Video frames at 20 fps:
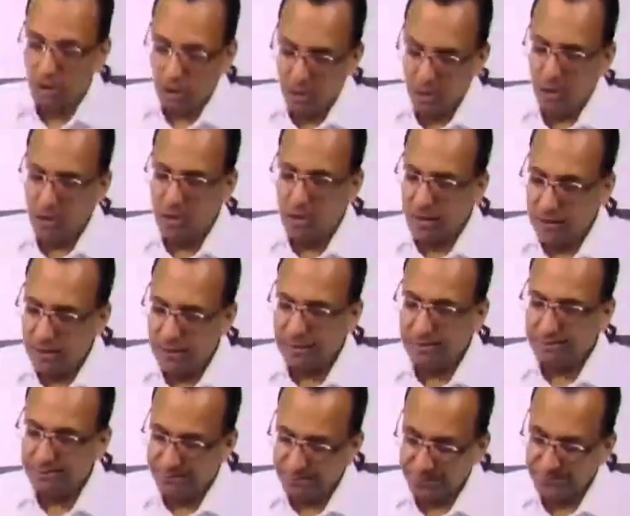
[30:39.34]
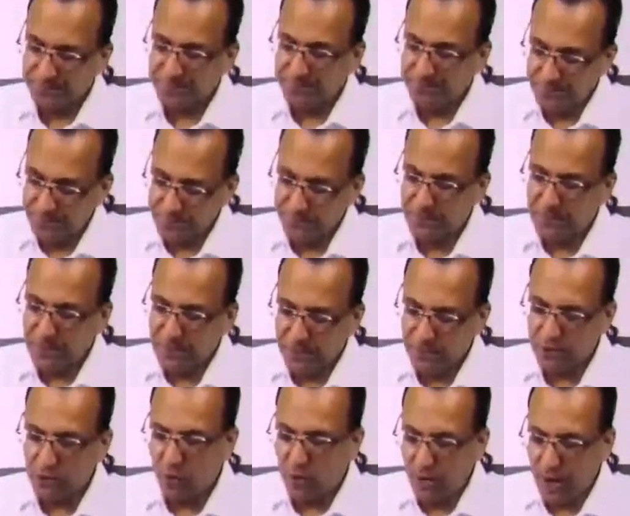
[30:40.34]
Okay. Let
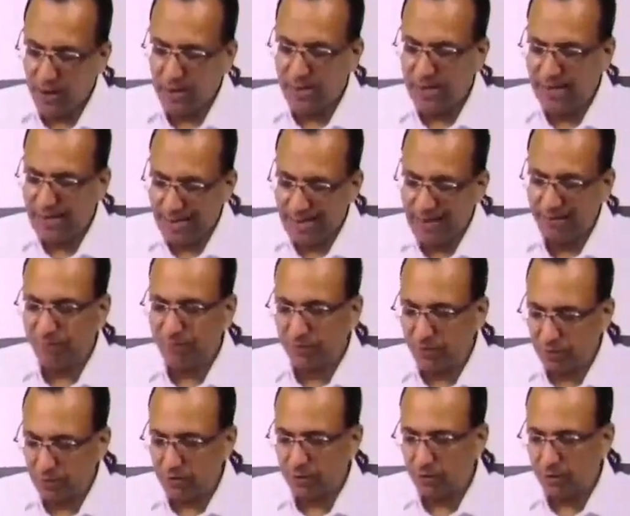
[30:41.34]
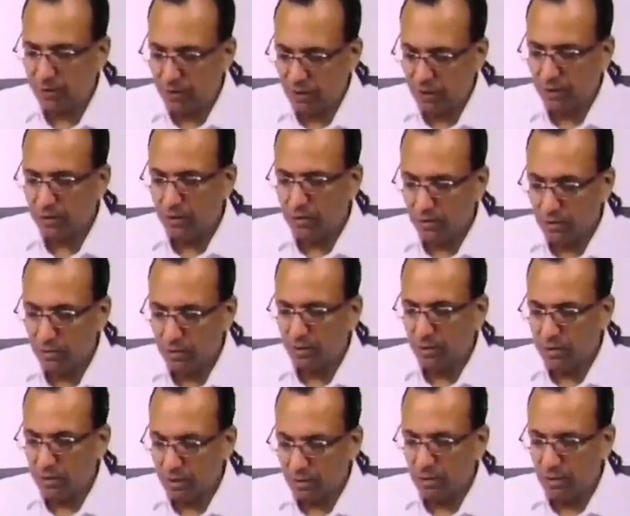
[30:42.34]
us look at the left
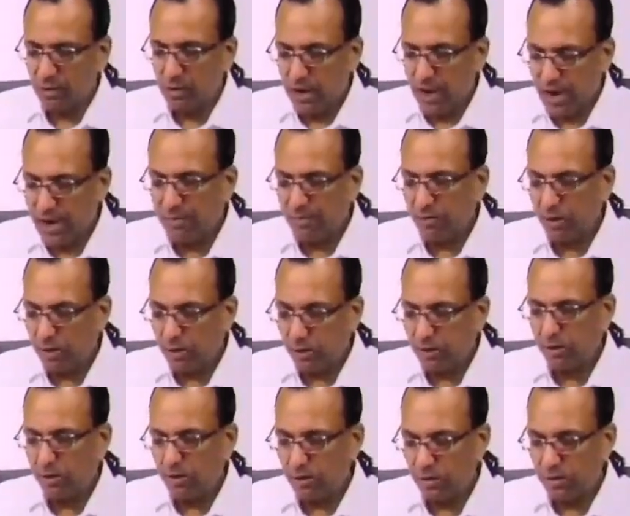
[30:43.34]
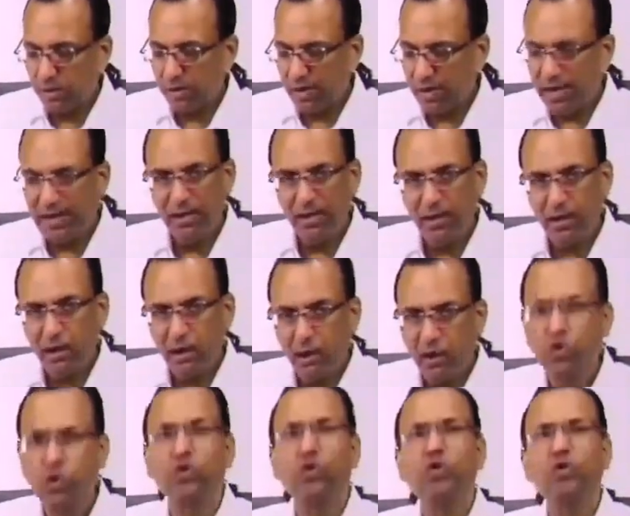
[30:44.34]
eyeball again.
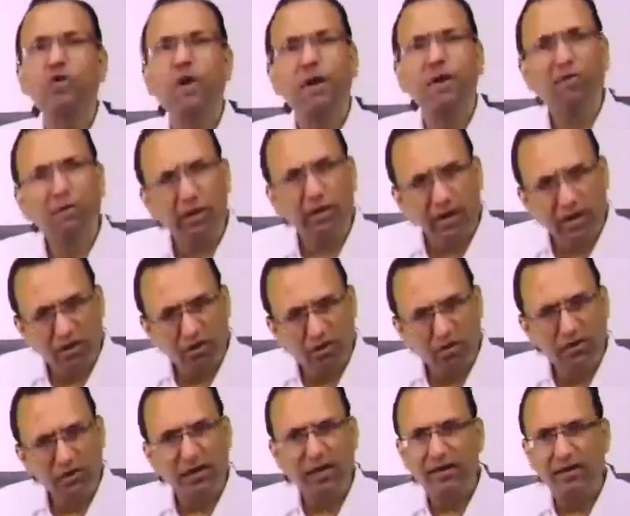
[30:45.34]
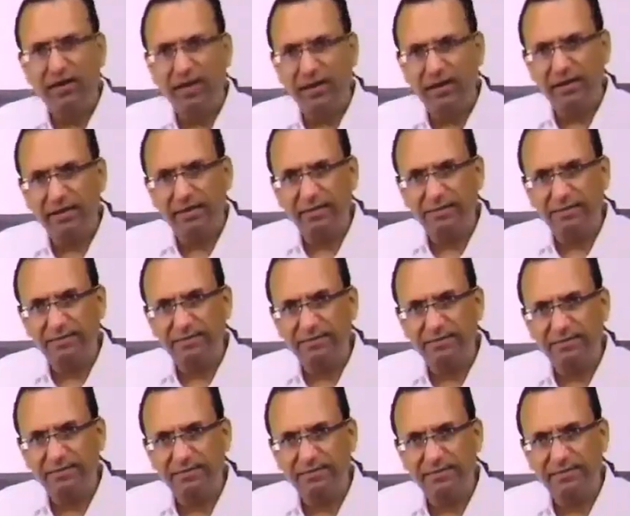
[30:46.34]
No, you have already looked at that,
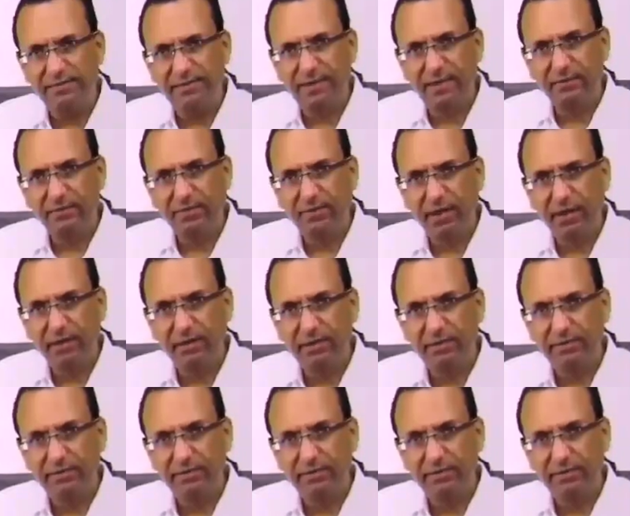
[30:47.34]
in fact,